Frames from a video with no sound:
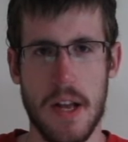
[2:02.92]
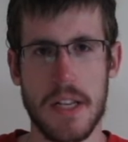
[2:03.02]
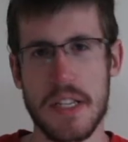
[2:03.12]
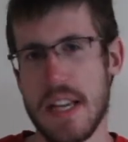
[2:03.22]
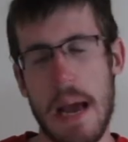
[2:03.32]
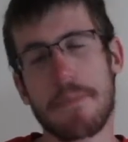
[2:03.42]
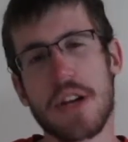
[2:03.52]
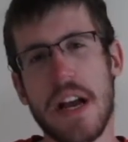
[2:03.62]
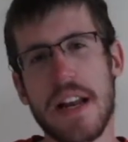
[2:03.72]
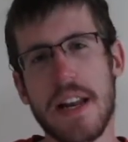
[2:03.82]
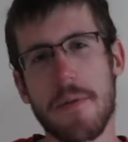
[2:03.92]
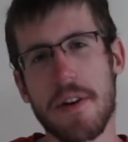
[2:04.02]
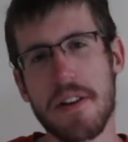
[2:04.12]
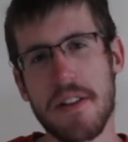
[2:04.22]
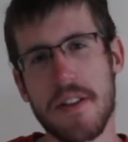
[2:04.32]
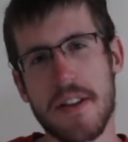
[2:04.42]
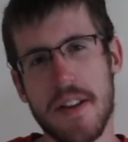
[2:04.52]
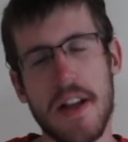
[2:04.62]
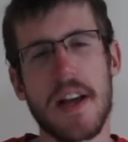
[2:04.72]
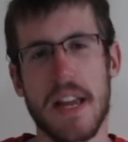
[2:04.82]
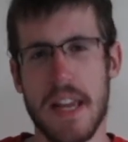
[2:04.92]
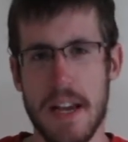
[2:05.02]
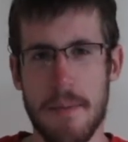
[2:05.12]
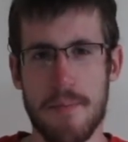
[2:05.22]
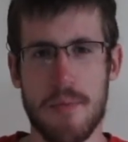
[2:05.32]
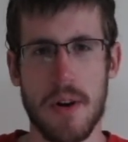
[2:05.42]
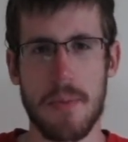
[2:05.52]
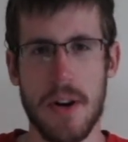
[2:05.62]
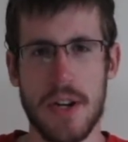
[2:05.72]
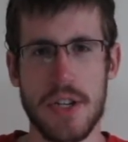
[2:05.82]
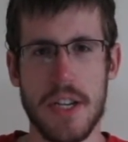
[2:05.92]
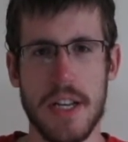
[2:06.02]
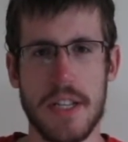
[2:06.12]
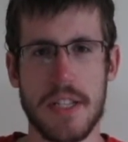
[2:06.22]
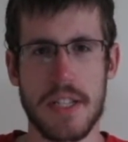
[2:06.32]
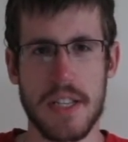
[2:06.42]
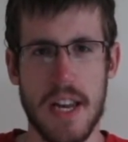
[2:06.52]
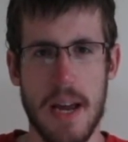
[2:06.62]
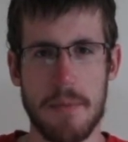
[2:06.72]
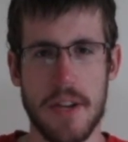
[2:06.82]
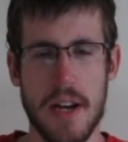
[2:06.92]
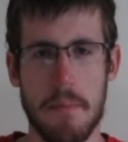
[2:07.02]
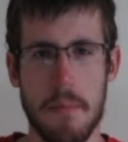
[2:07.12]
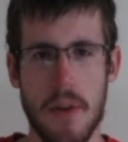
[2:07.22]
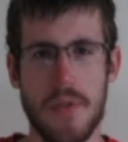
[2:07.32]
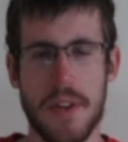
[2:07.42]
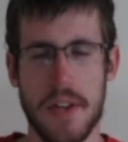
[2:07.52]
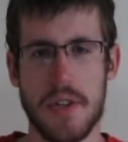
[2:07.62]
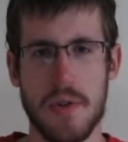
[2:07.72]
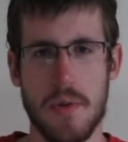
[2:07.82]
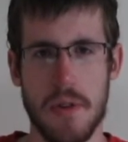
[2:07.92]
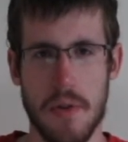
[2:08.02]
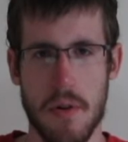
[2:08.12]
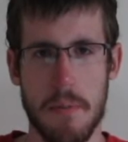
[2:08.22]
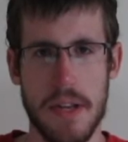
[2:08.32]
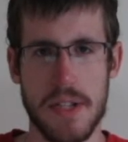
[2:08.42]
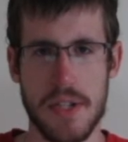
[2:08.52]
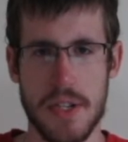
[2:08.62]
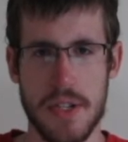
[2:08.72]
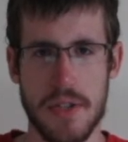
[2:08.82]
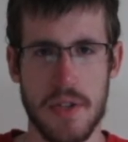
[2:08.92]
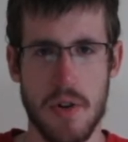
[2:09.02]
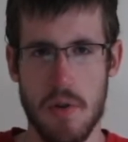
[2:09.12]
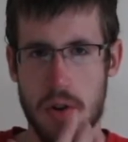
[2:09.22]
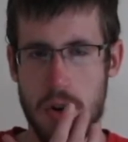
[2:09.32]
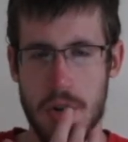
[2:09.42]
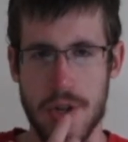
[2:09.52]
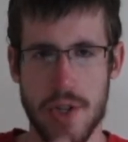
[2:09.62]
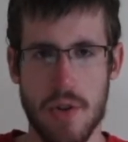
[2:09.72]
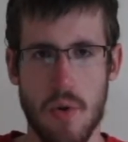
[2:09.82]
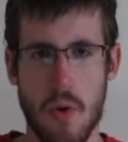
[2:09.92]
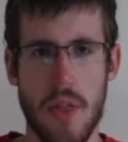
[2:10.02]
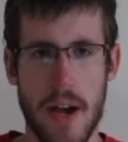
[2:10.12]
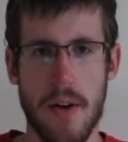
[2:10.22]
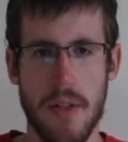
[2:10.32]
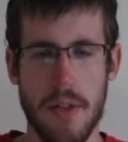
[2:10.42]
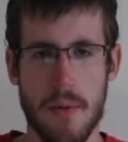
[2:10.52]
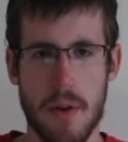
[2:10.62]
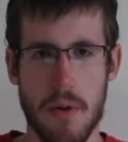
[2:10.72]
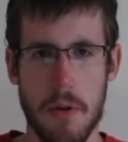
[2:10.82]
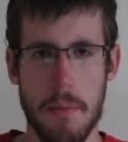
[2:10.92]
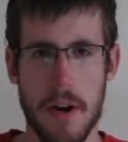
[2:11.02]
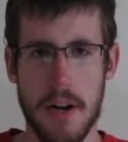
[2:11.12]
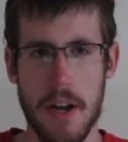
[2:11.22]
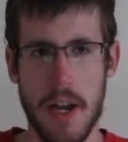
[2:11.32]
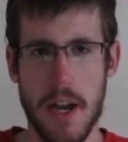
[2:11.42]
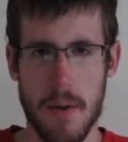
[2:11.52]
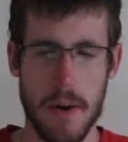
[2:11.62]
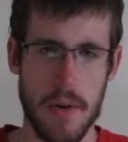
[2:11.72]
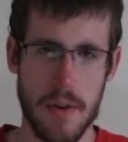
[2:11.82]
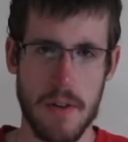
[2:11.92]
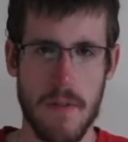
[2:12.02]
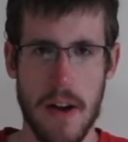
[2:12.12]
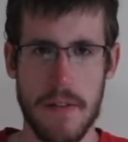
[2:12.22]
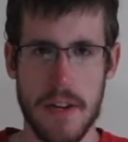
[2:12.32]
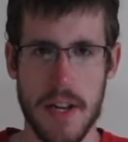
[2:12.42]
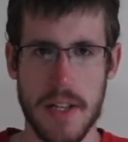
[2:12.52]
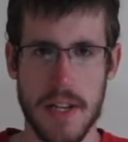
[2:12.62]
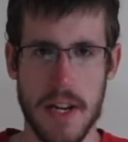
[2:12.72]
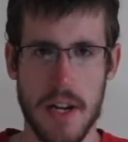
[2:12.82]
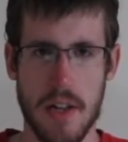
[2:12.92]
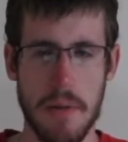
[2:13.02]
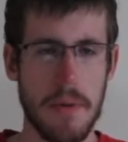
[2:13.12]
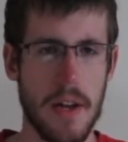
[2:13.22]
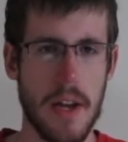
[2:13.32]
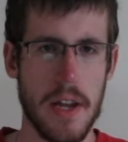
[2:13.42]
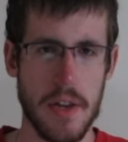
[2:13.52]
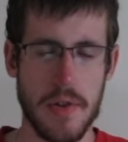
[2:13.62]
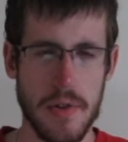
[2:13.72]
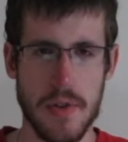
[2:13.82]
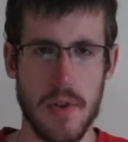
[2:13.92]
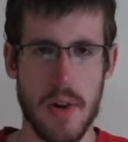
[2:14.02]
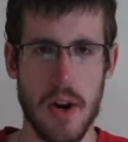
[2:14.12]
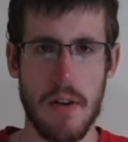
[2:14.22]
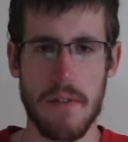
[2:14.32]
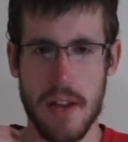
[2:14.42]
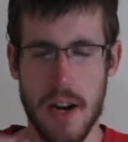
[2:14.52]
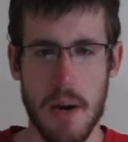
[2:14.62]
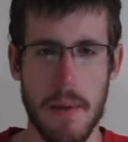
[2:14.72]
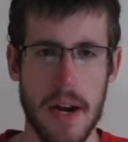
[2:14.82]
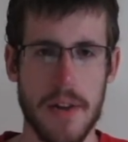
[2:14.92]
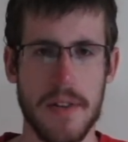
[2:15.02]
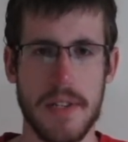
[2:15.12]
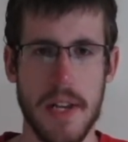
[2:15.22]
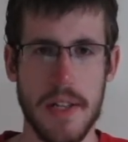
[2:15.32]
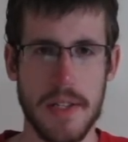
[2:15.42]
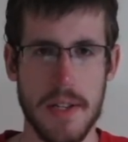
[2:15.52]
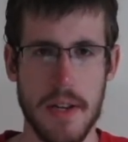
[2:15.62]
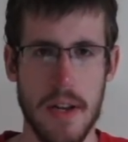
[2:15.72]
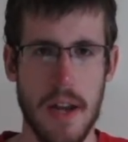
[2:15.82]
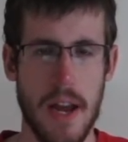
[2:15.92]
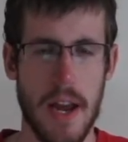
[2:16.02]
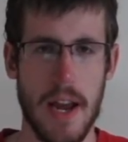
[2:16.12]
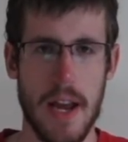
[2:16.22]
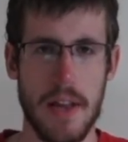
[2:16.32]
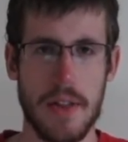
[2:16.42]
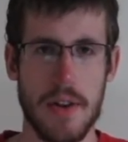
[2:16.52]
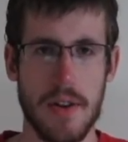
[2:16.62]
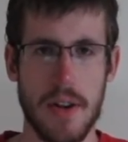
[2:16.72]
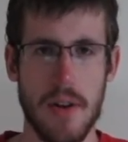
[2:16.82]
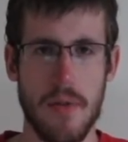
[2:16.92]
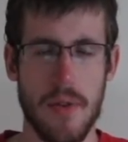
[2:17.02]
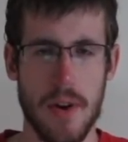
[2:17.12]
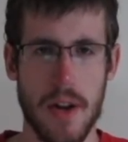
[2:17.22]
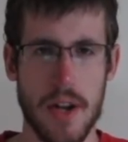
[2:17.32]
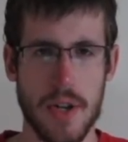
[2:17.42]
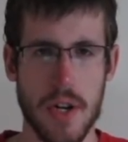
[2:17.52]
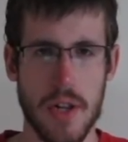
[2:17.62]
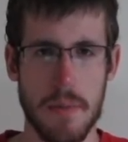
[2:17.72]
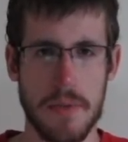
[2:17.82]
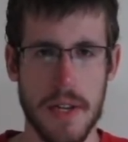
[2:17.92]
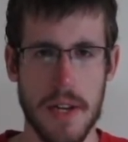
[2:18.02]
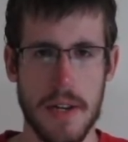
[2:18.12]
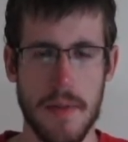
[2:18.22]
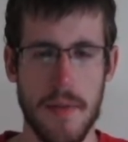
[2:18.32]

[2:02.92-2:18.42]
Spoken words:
Snapchat, anyone? Yep, pretty much. It's Snapchat built into your messages. So you can just hold down the record button, it records a 5 to 10 second clip. As soon as you let off, it automatically sends. And there you go, there you got your clip sent.